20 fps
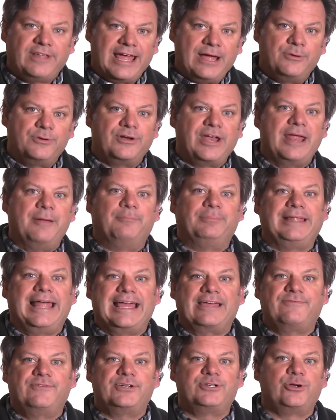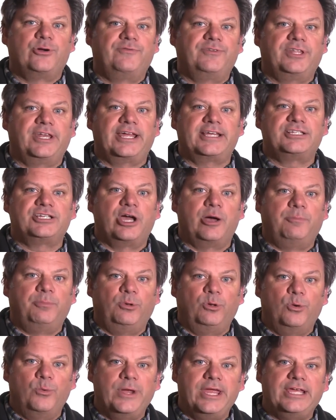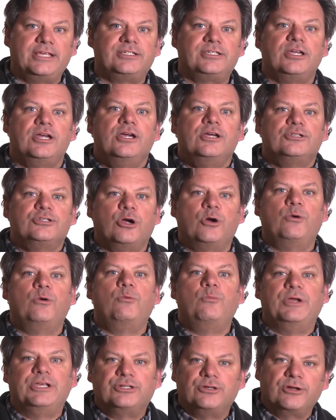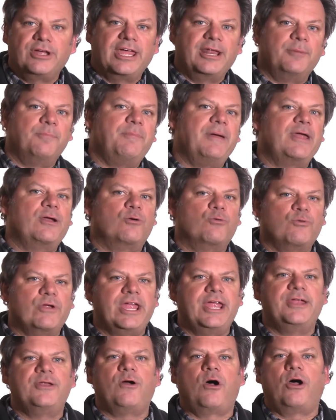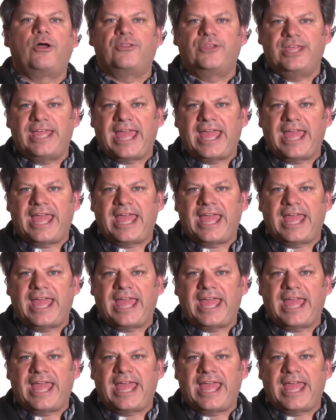flounder and blackfish over the next couple of weeks, so we should get a better read on